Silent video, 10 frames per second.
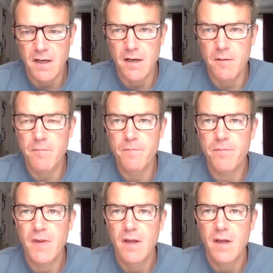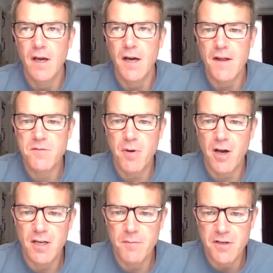Um, and that's
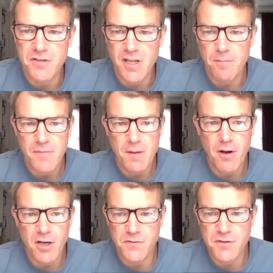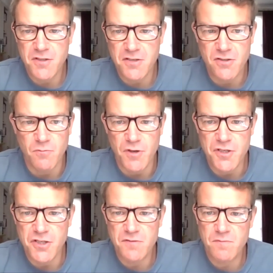partly because they're, they're part of a system
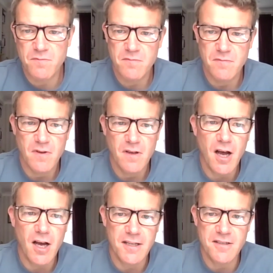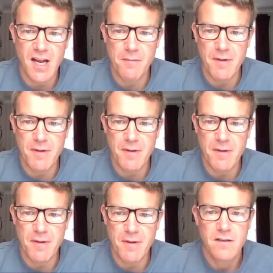which is highly dynamic.
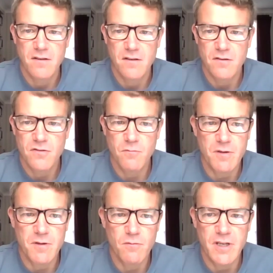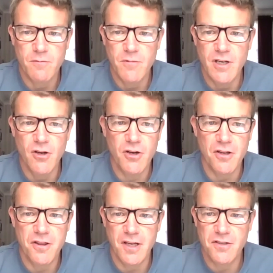So we, we, we look
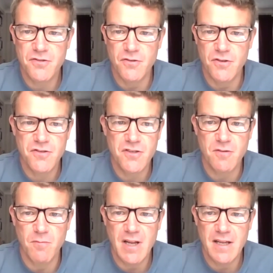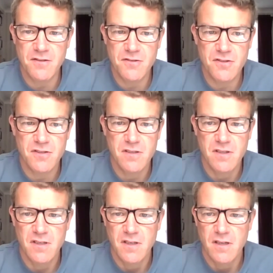at things through a system lens
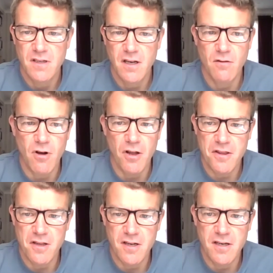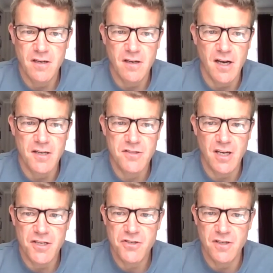uh, rather than in
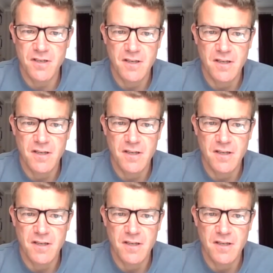isolation.